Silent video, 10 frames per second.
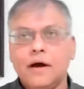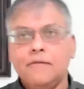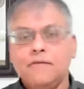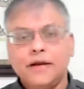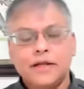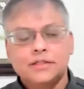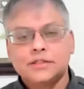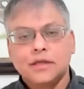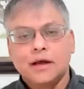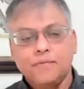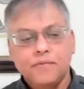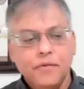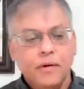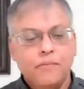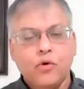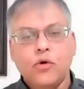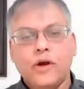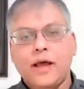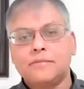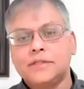various
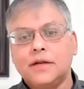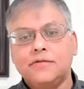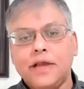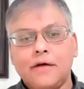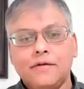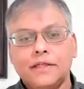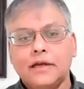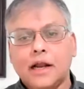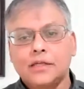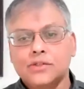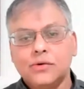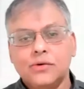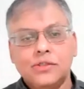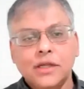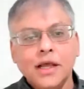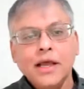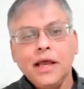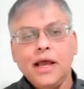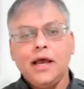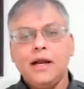programs that we have at the grassroots,
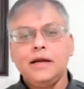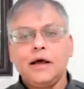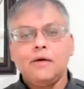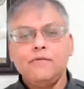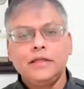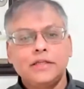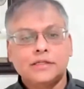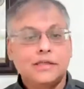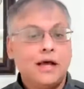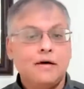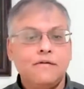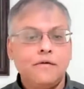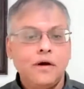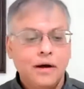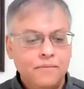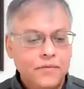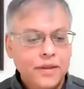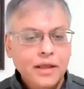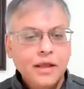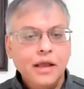and we just have a
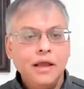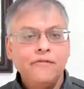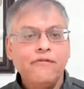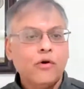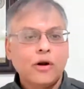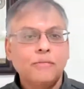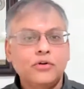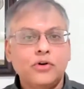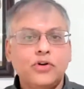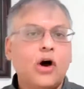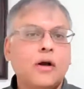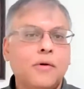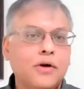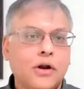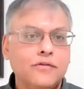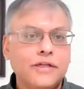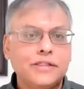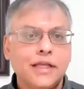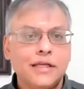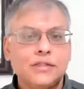forum to talk about a lot of these
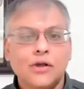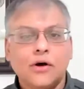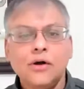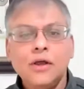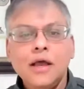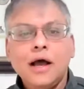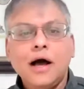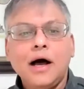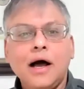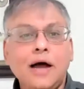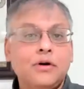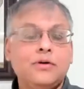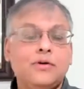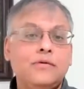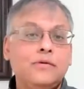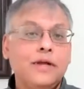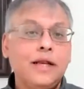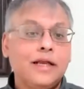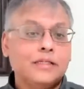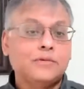things. So I want to
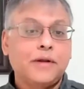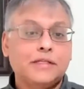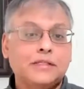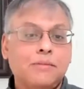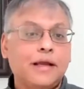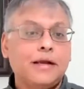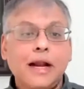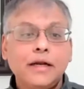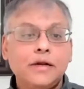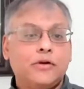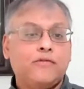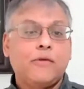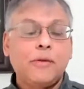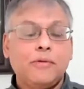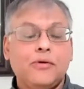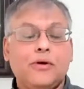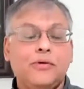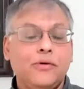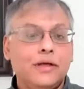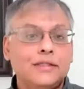really express my gratitude for people who are
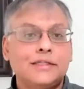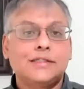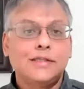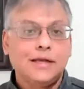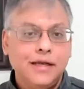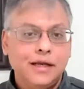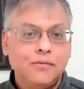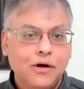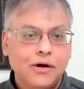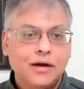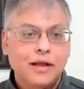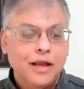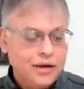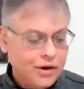doing this real work and